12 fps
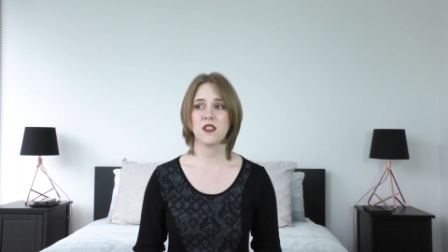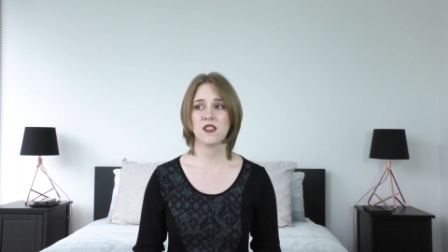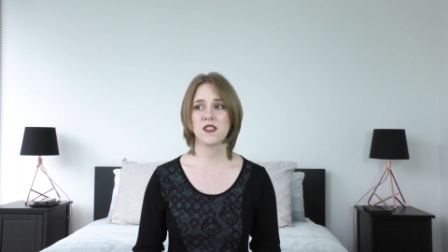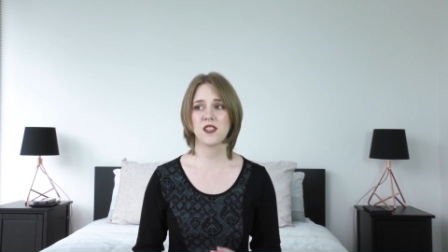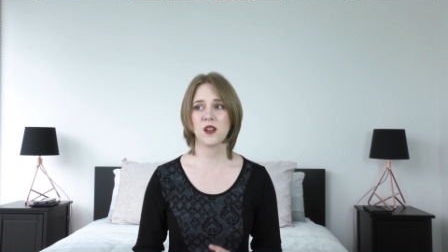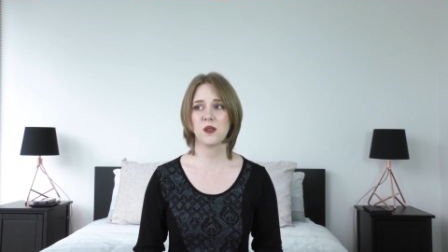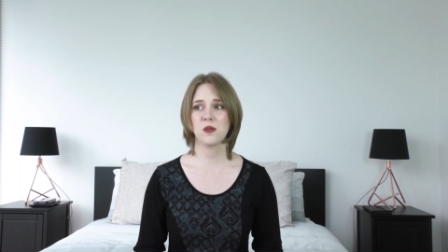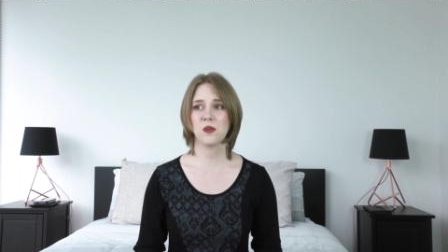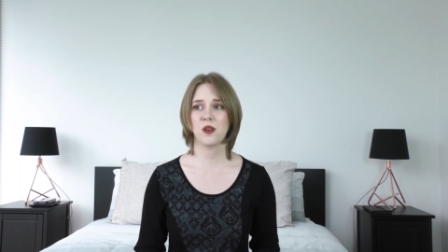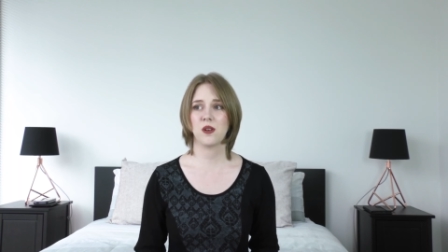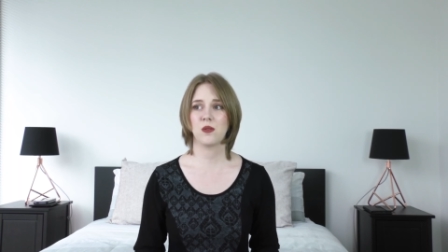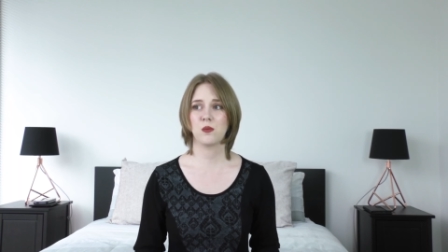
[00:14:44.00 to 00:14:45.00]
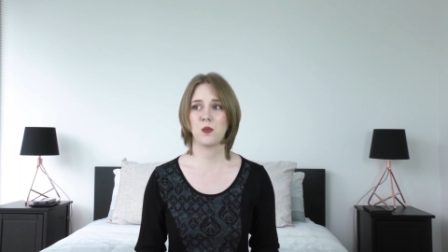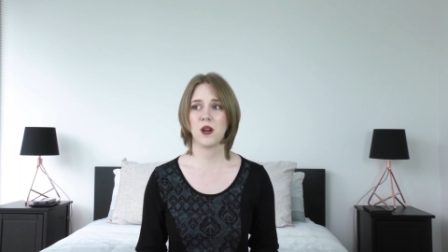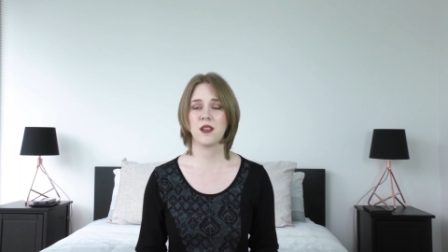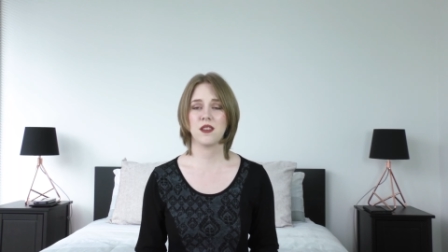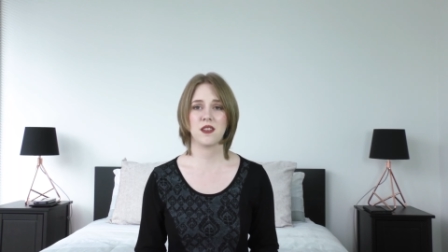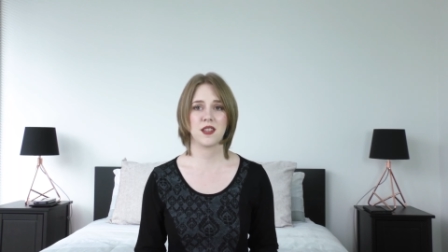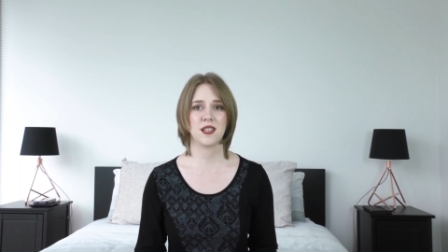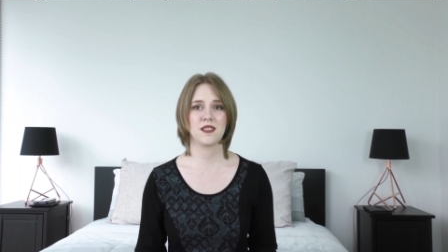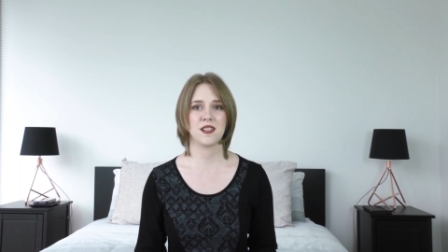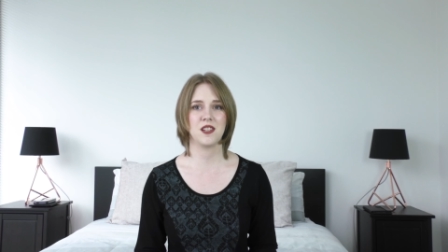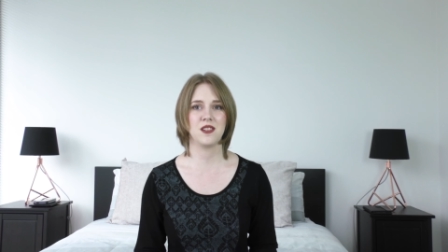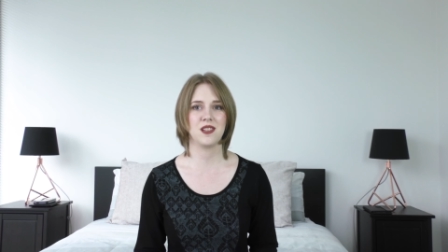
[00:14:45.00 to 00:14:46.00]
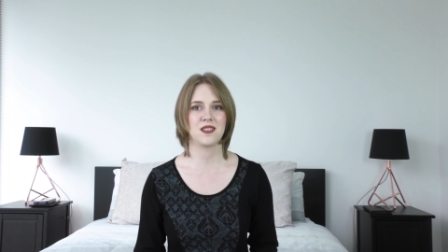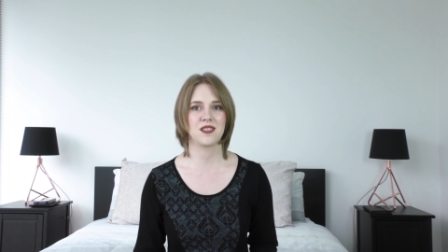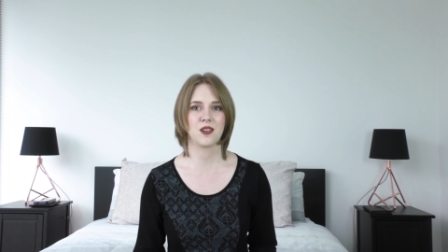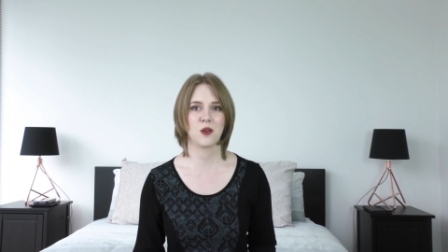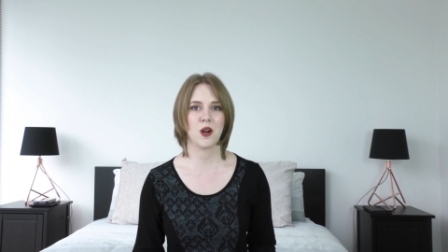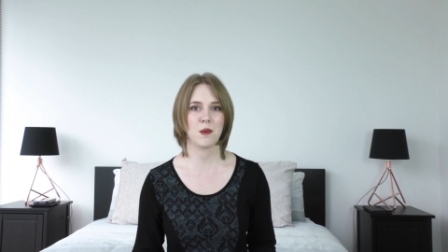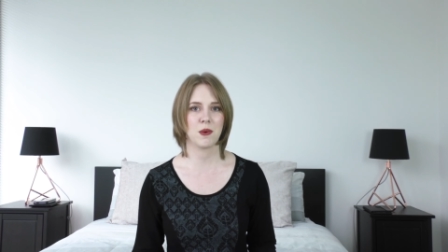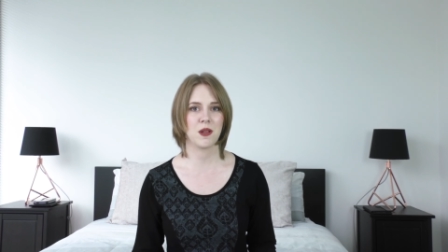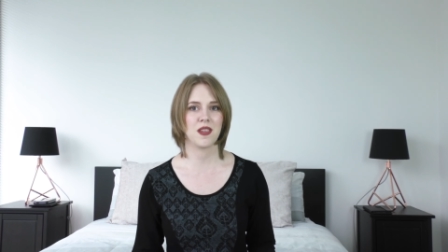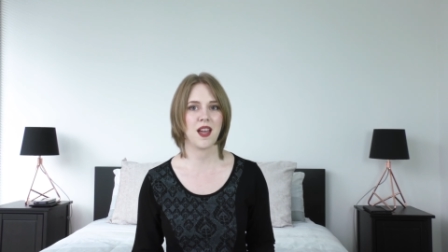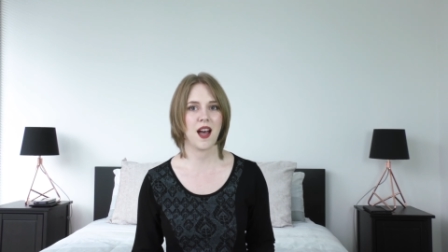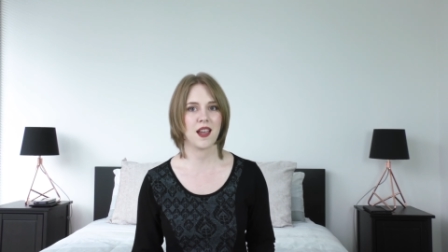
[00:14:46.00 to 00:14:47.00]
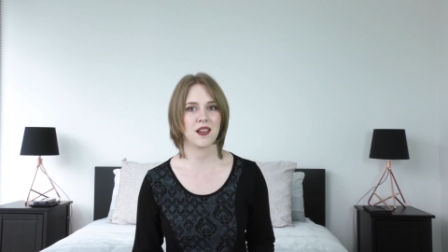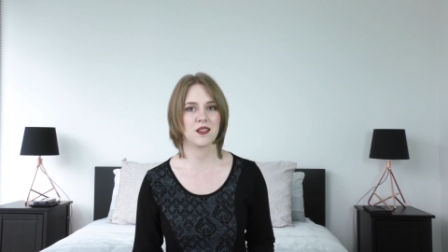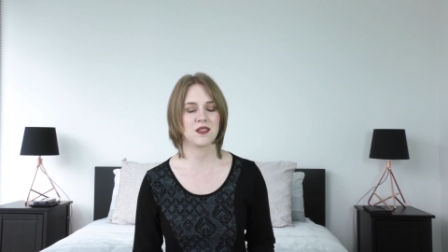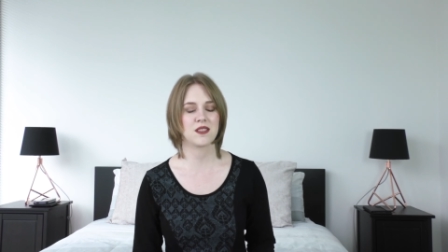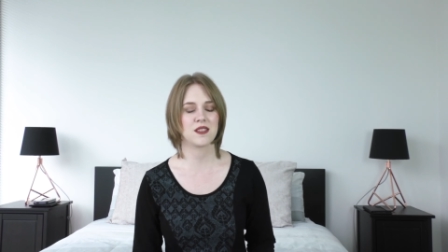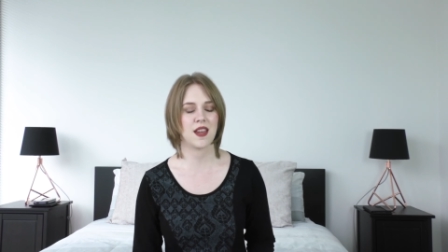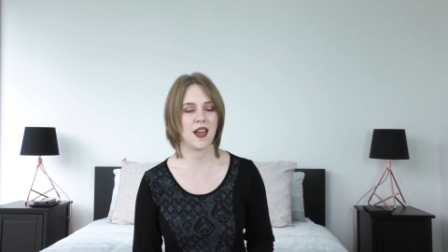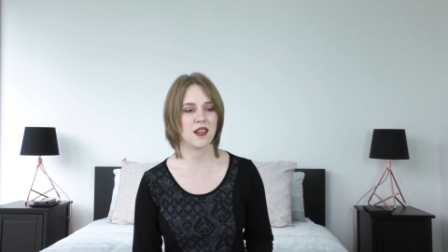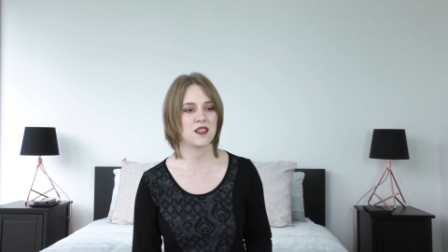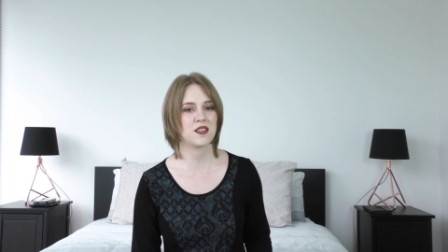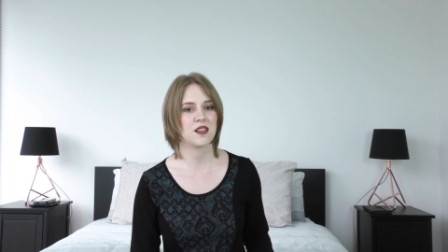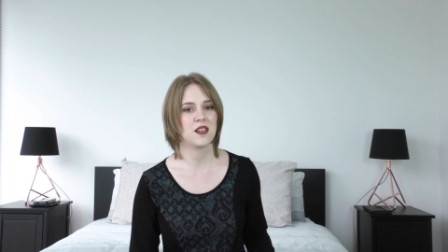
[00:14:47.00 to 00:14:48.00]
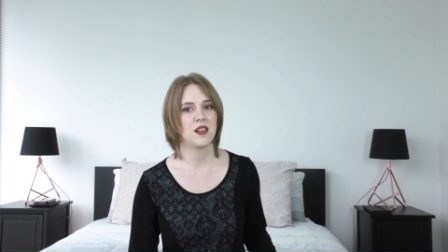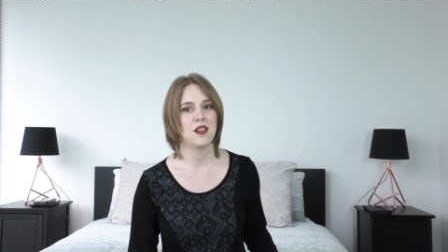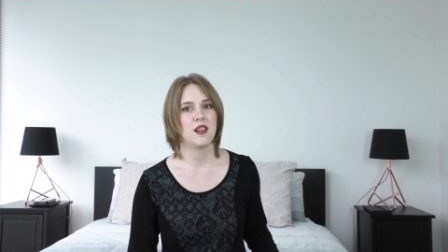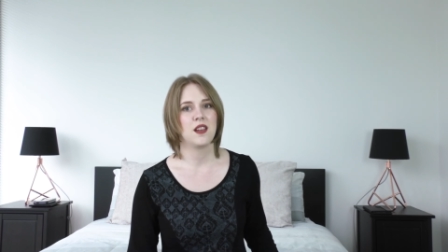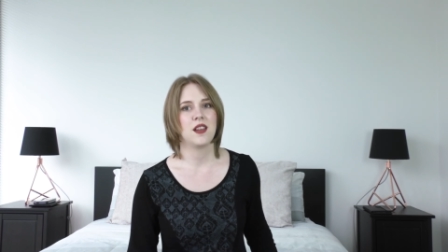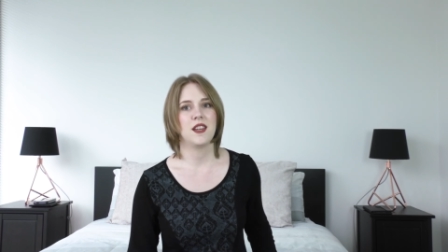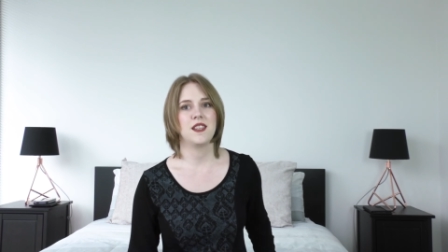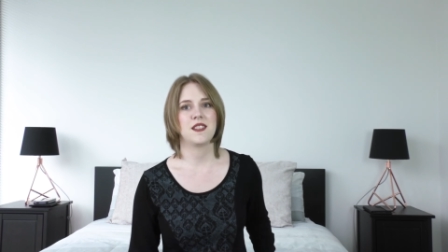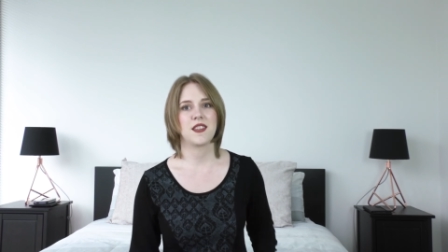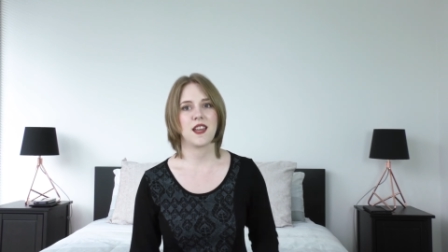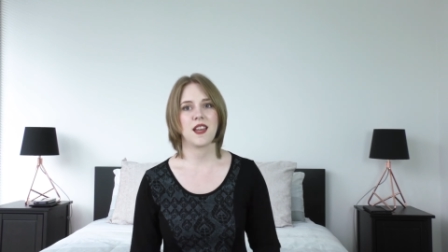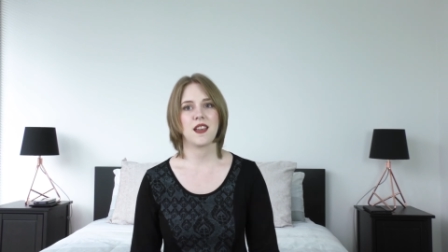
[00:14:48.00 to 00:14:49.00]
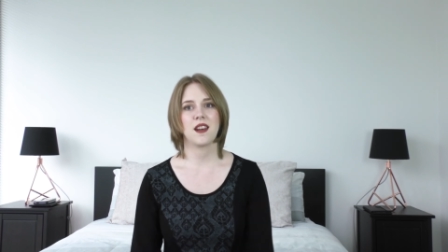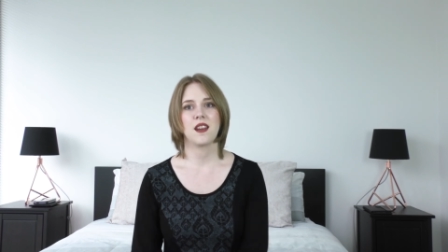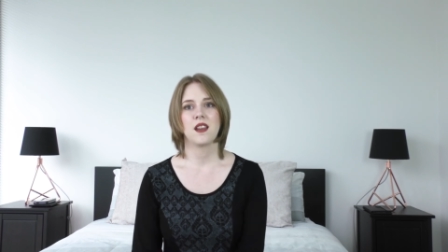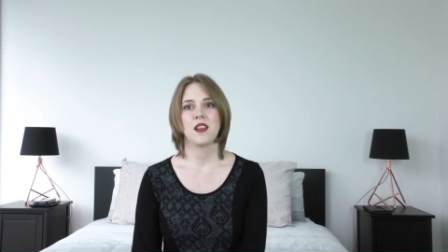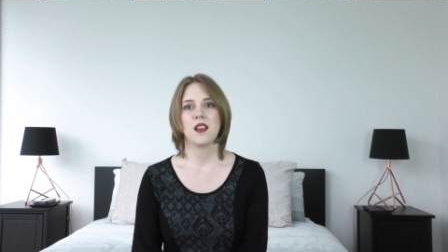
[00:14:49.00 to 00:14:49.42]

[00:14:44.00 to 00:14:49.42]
So one of the things that you need to know about the IELTS test is that